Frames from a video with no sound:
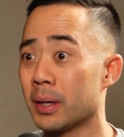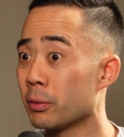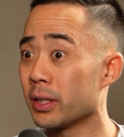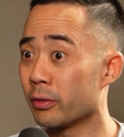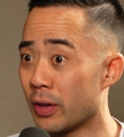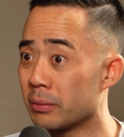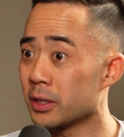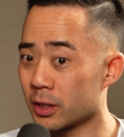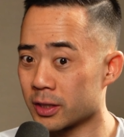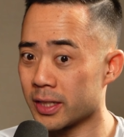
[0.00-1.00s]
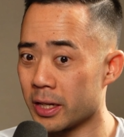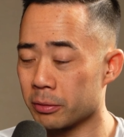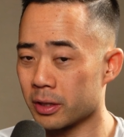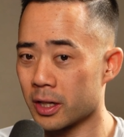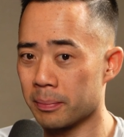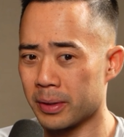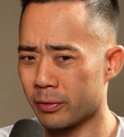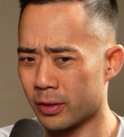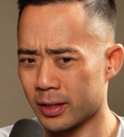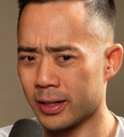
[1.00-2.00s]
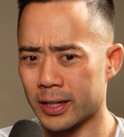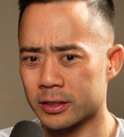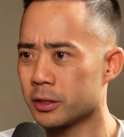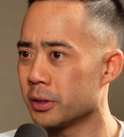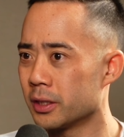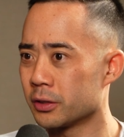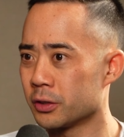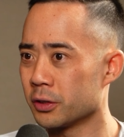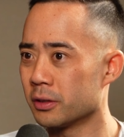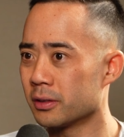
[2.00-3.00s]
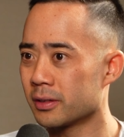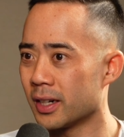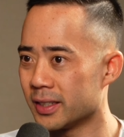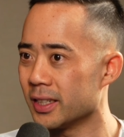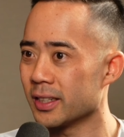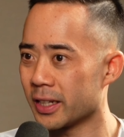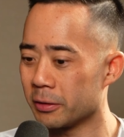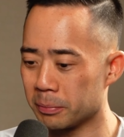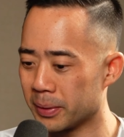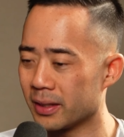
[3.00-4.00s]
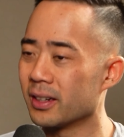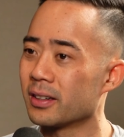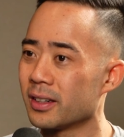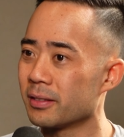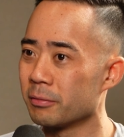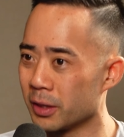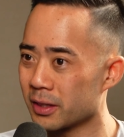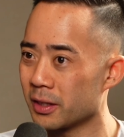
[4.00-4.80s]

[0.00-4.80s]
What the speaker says: the way, the founders are staying with the company for the next 2 years or so. Ideally, he would be there with